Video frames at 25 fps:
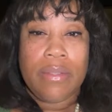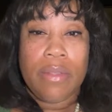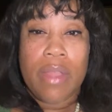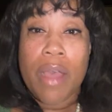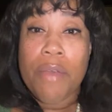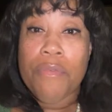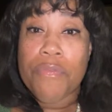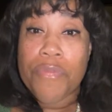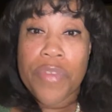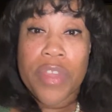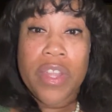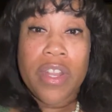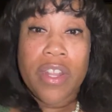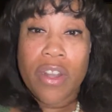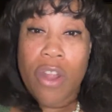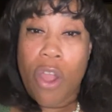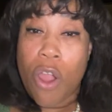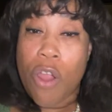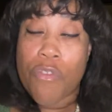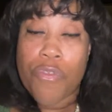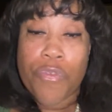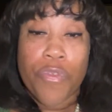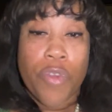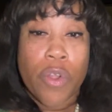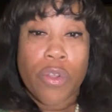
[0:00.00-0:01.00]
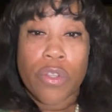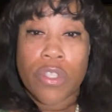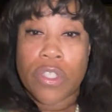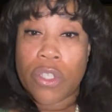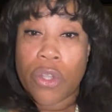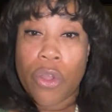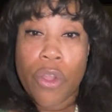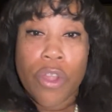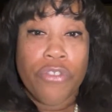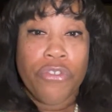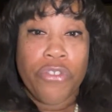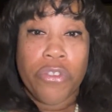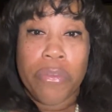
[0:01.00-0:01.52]
upfitted our first
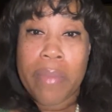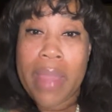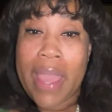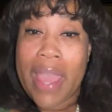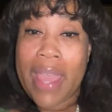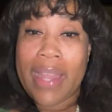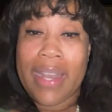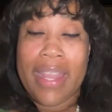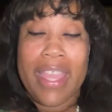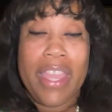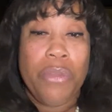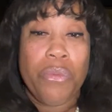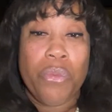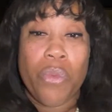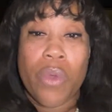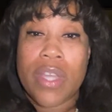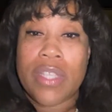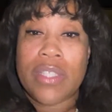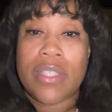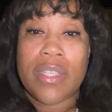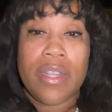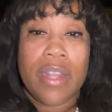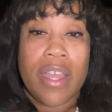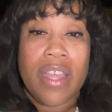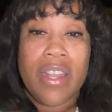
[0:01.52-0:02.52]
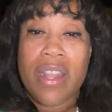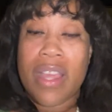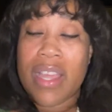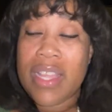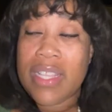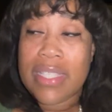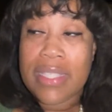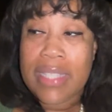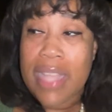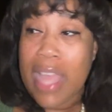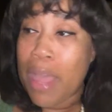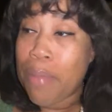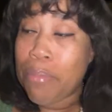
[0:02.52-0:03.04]
laundromat. It wasn't an
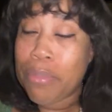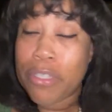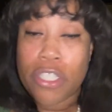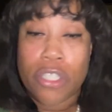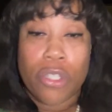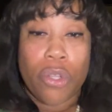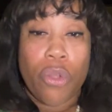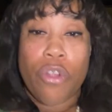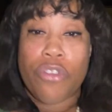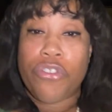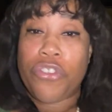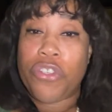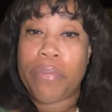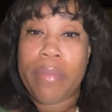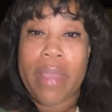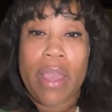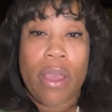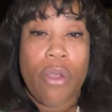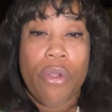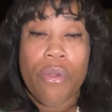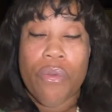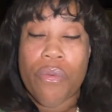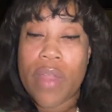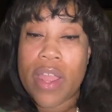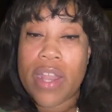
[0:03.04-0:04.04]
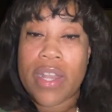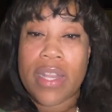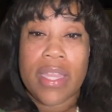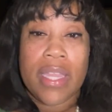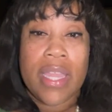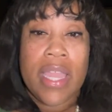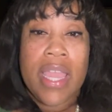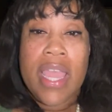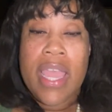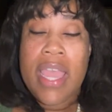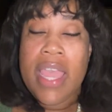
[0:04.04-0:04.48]
established laundromat already.